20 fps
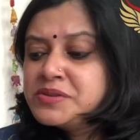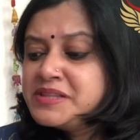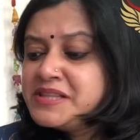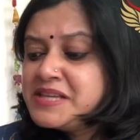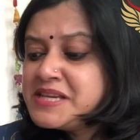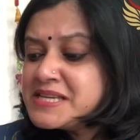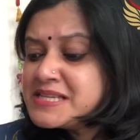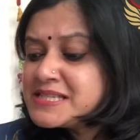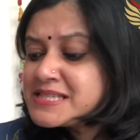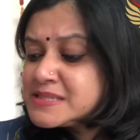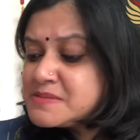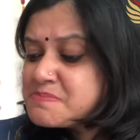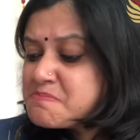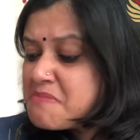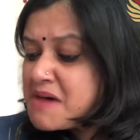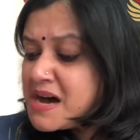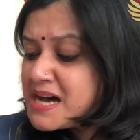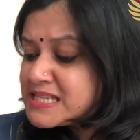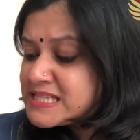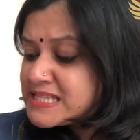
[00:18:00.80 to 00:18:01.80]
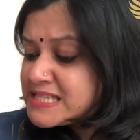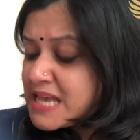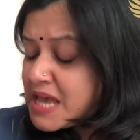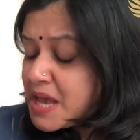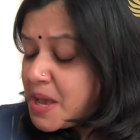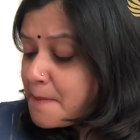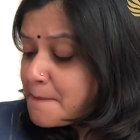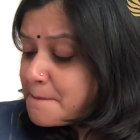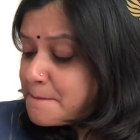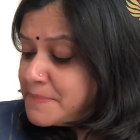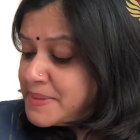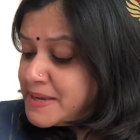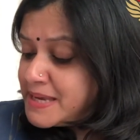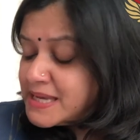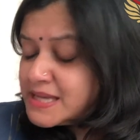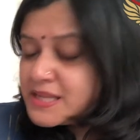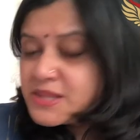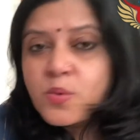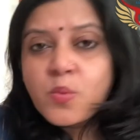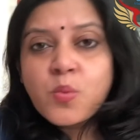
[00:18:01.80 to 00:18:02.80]
this must
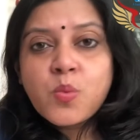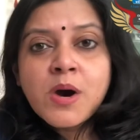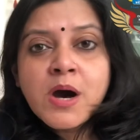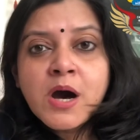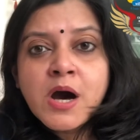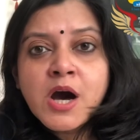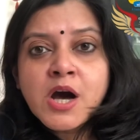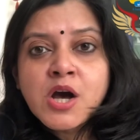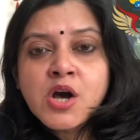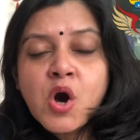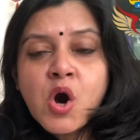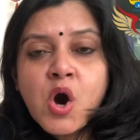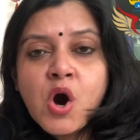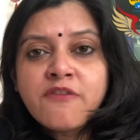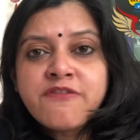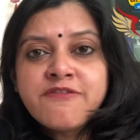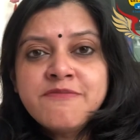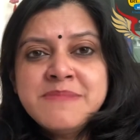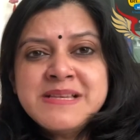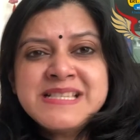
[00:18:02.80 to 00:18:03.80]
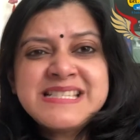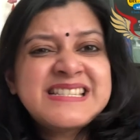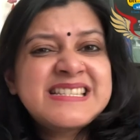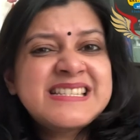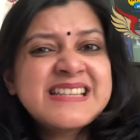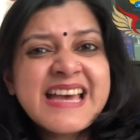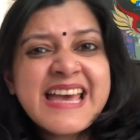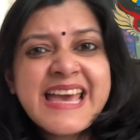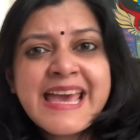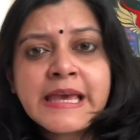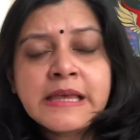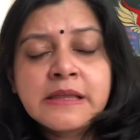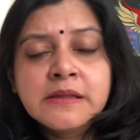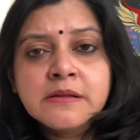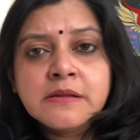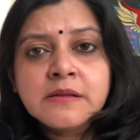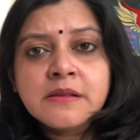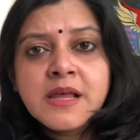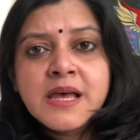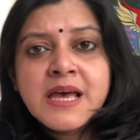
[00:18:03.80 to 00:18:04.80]
be the work of Mr.
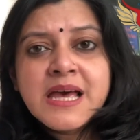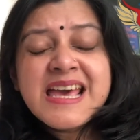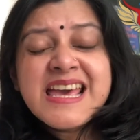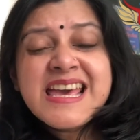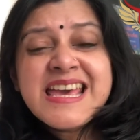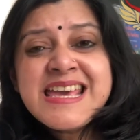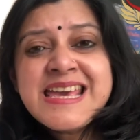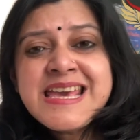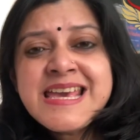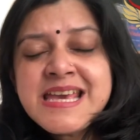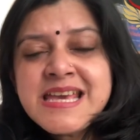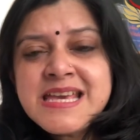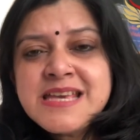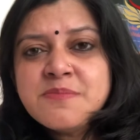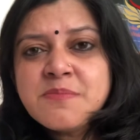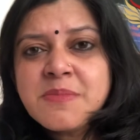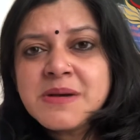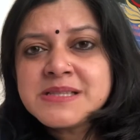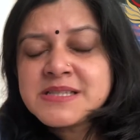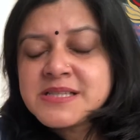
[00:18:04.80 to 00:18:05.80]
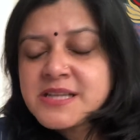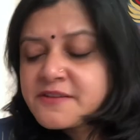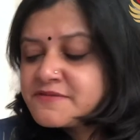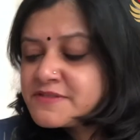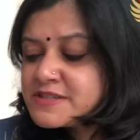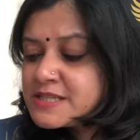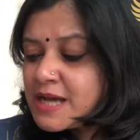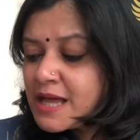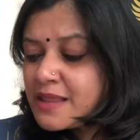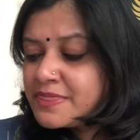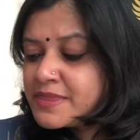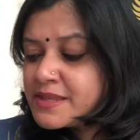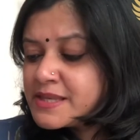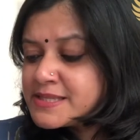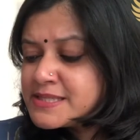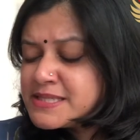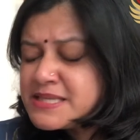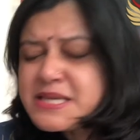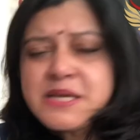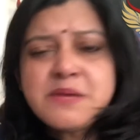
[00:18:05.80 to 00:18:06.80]
Eagle. He must have done this.
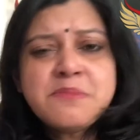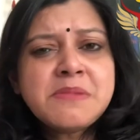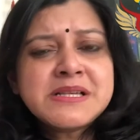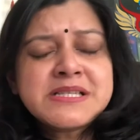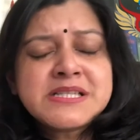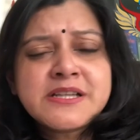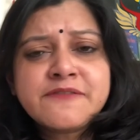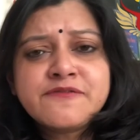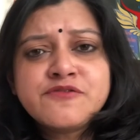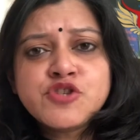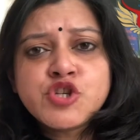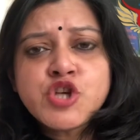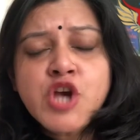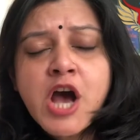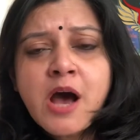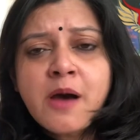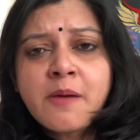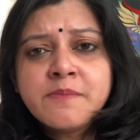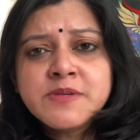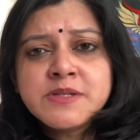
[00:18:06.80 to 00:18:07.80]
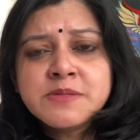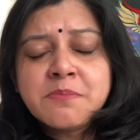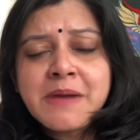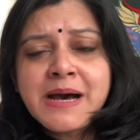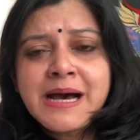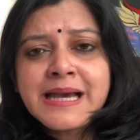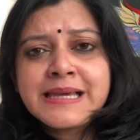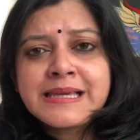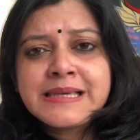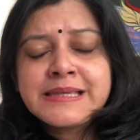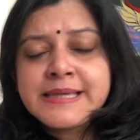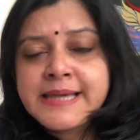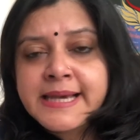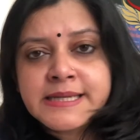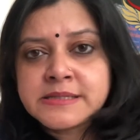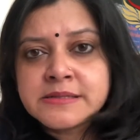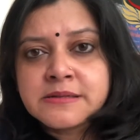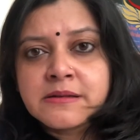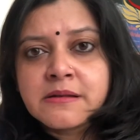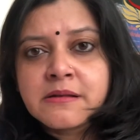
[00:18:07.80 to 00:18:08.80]
He must have charmed my
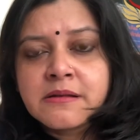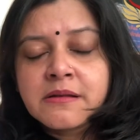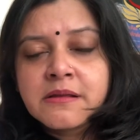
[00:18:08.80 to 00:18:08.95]
cattle.